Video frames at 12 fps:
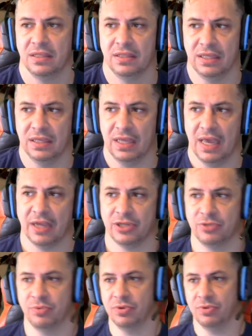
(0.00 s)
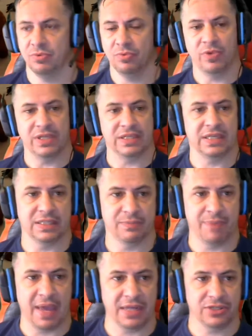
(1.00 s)
the actual Wizkids
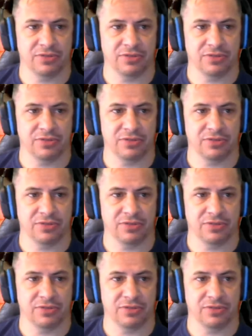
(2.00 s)
page.